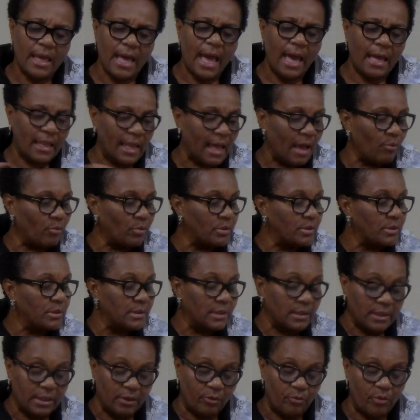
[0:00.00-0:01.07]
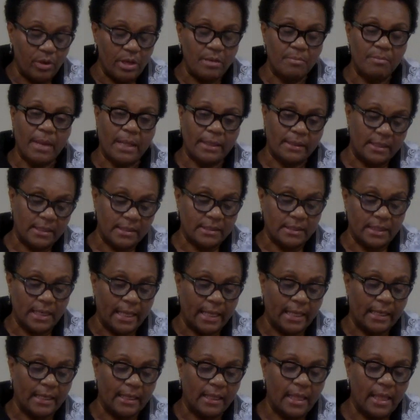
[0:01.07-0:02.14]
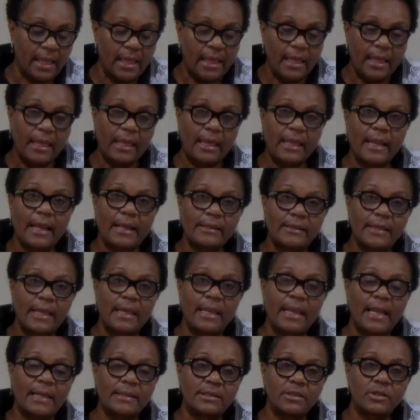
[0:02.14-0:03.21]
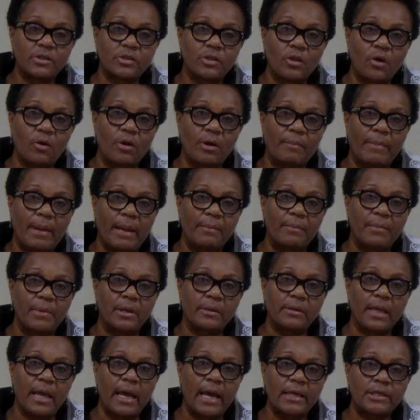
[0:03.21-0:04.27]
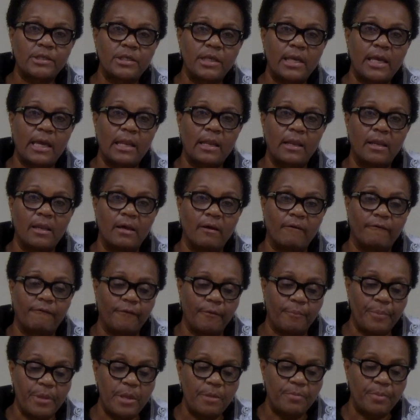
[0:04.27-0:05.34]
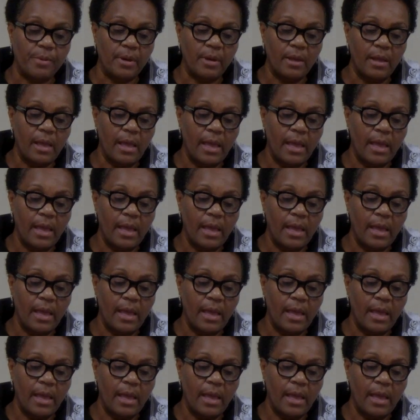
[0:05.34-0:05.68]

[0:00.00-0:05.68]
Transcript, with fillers: I, yeah. I was looking, reading about this lady, and I, and I just thought about mother, how she had love for people